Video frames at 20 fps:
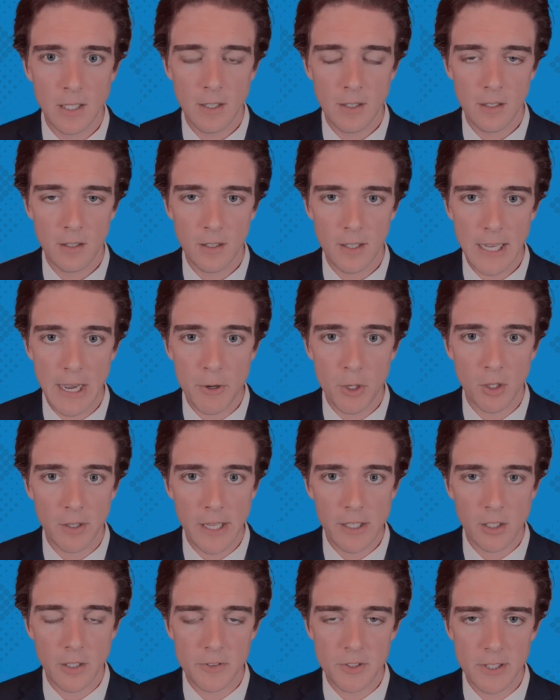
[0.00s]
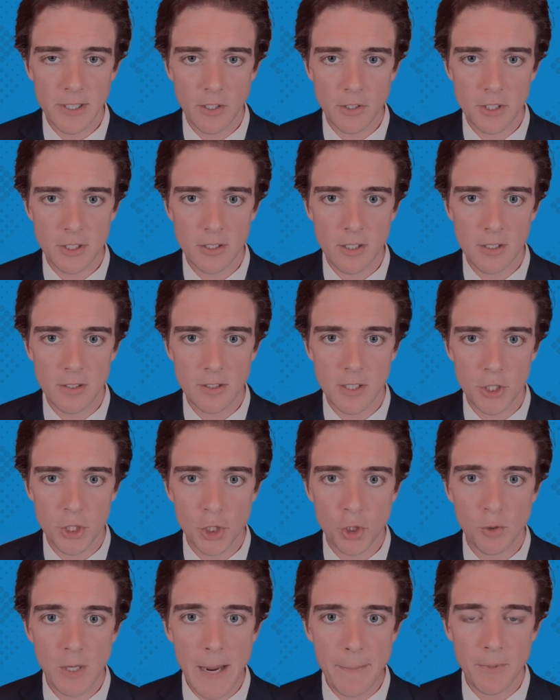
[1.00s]
The outer layer of steel just turns to
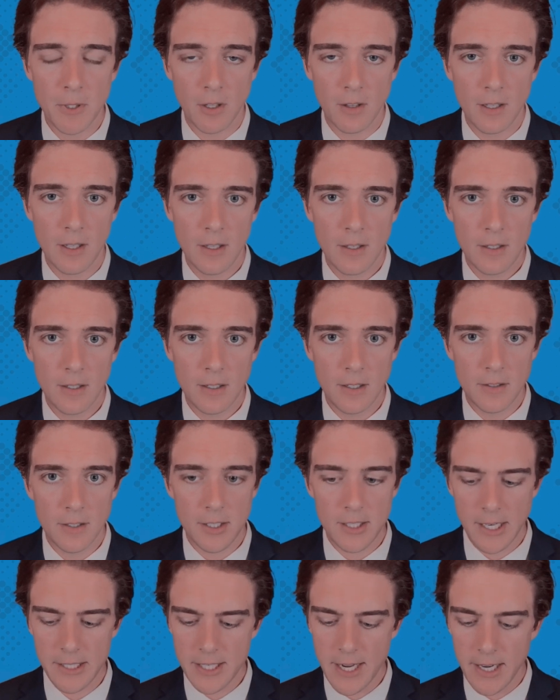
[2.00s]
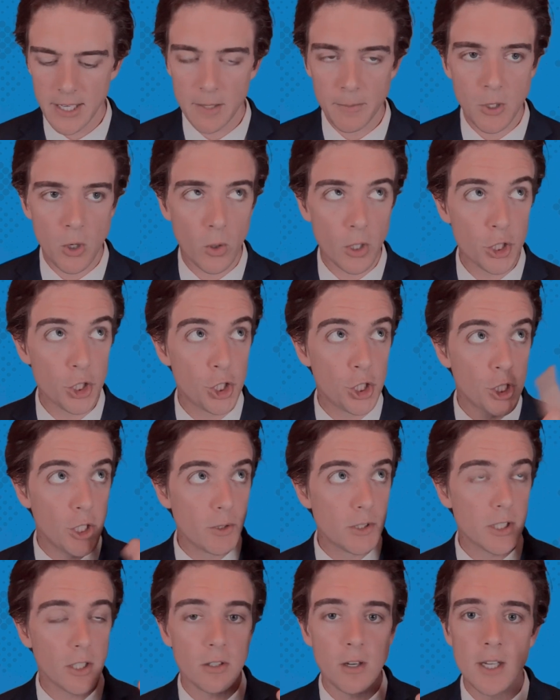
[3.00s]
shrapnel, and the titanium core
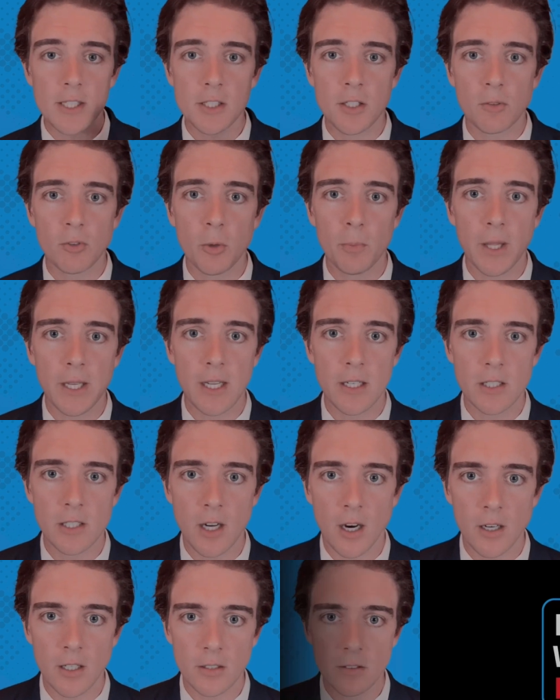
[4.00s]
shoots across the room like a dart.